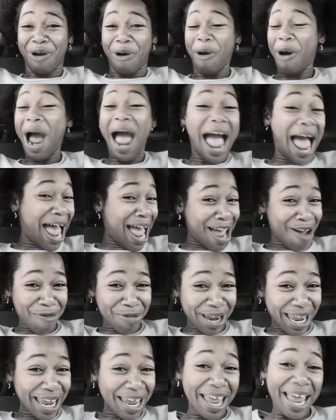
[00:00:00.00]
I don't
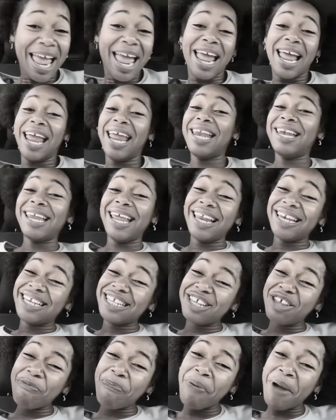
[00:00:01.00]
care.
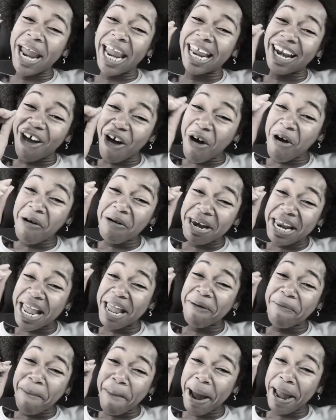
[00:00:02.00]
You paying all
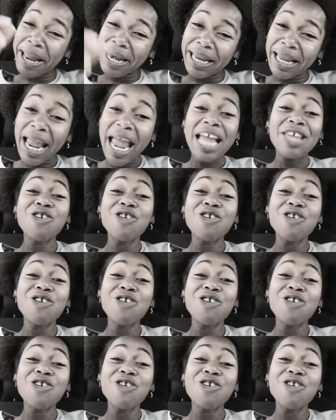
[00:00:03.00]
that money,